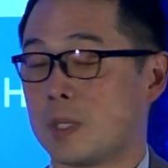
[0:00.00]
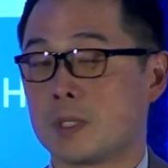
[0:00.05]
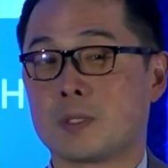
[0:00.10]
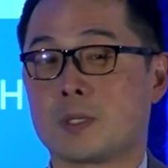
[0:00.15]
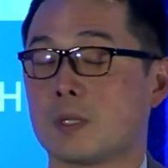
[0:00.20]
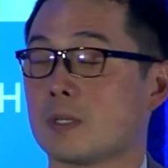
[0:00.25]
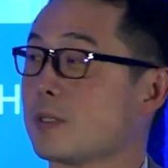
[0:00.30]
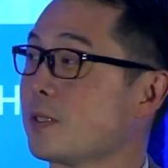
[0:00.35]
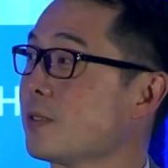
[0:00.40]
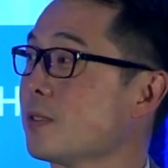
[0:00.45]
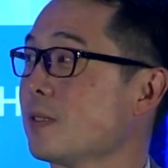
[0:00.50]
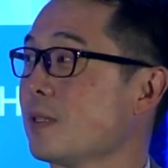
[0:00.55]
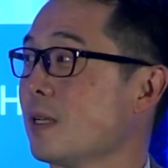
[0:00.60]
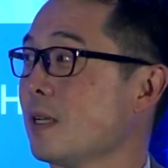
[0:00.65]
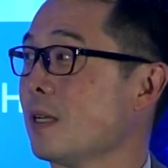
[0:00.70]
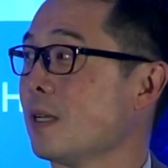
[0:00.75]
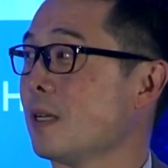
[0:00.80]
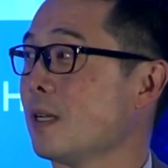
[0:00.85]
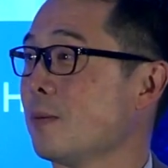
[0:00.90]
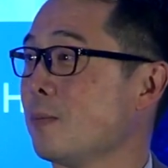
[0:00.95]
business.
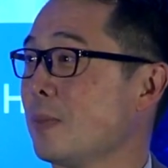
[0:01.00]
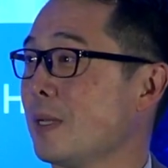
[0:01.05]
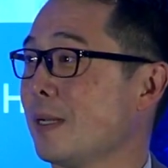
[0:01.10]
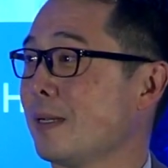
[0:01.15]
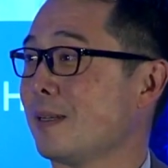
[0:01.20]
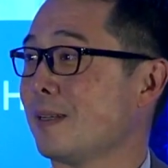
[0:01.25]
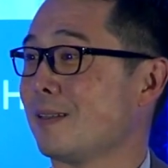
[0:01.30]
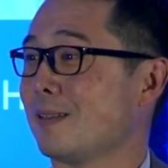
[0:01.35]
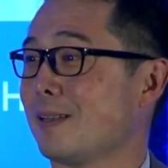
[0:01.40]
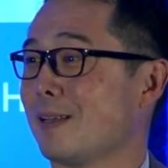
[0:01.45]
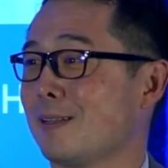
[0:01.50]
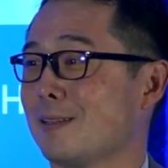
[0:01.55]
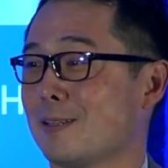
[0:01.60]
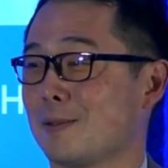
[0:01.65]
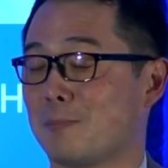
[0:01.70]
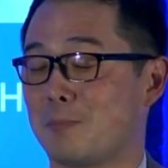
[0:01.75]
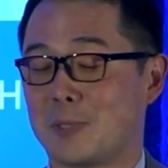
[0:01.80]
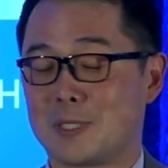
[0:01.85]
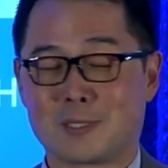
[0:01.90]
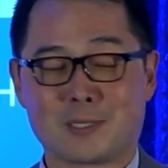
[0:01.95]
and in
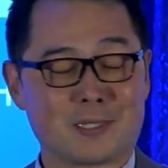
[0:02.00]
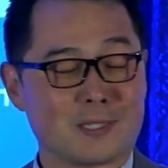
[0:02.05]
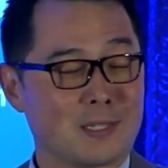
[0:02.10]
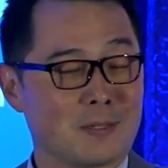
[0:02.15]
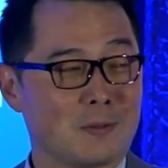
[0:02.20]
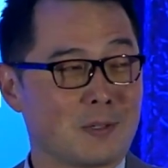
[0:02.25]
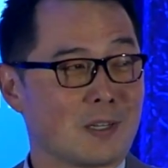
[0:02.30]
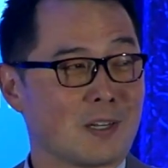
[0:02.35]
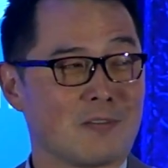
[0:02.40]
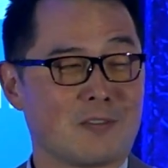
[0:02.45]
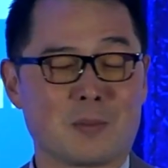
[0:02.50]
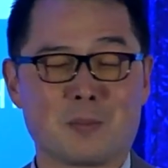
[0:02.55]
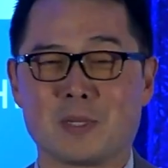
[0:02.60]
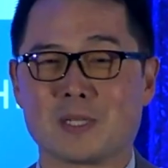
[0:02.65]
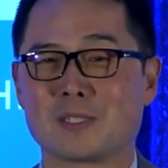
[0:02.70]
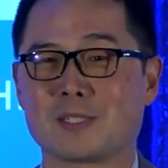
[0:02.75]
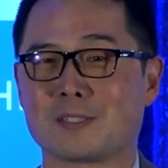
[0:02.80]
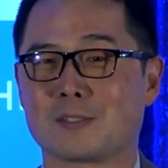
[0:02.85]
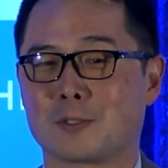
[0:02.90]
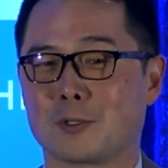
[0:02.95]
the business and kind of in
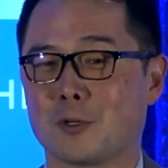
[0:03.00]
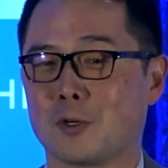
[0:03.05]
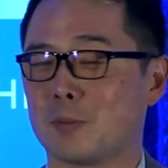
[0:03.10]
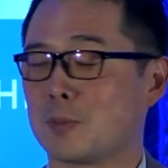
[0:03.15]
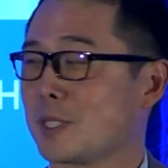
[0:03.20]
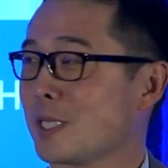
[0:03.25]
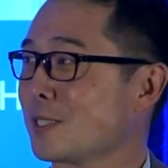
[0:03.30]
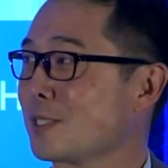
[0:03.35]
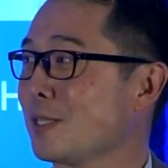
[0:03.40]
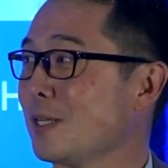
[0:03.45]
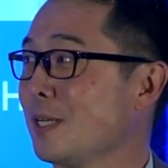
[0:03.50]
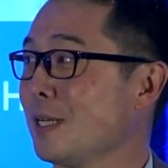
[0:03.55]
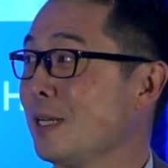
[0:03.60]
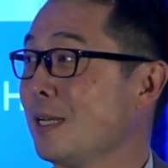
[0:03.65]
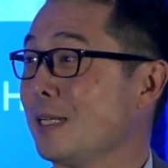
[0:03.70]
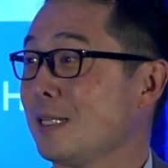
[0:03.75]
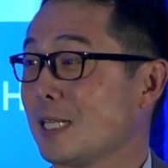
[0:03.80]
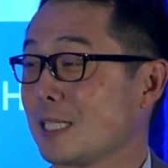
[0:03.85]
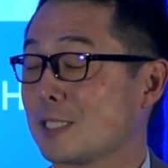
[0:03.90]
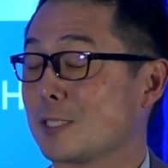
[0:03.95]
business terms, that's
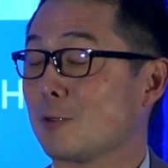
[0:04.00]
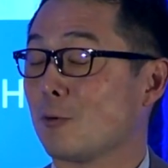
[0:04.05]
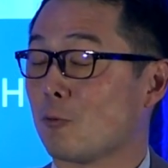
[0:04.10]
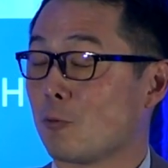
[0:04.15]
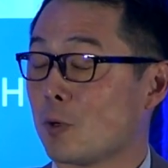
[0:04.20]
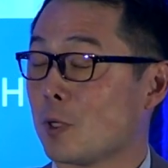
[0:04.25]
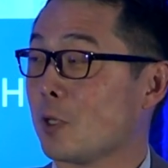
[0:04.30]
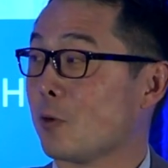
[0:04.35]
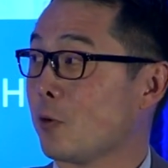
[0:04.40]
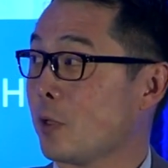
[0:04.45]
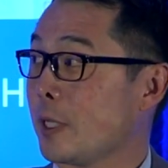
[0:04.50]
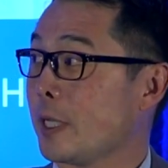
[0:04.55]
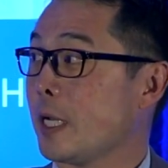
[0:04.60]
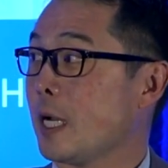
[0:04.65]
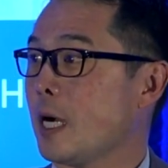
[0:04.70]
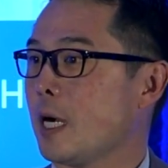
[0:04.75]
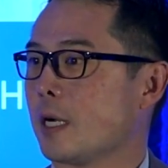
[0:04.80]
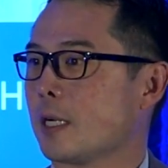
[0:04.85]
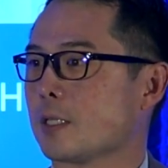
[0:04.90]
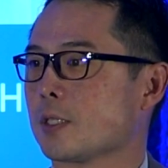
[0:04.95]
still really, really
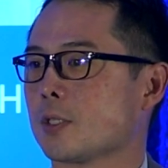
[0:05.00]
young.